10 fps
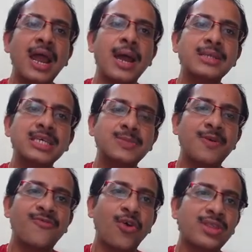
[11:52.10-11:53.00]
just
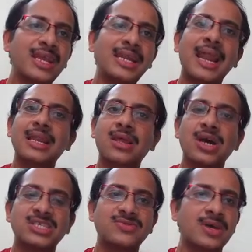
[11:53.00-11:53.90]
before the 10
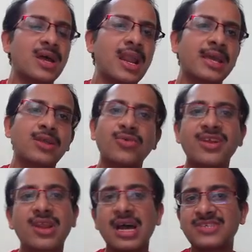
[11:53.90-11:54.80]
cross like
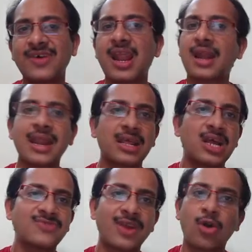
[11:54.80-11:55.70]
1000 cross 1 or 10
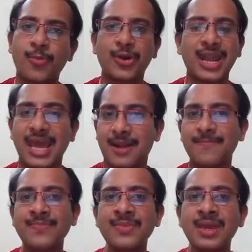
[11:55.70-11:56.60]
cross 1 output layer
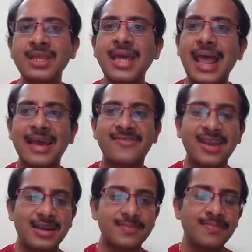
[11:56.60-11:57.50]
in the LXNet.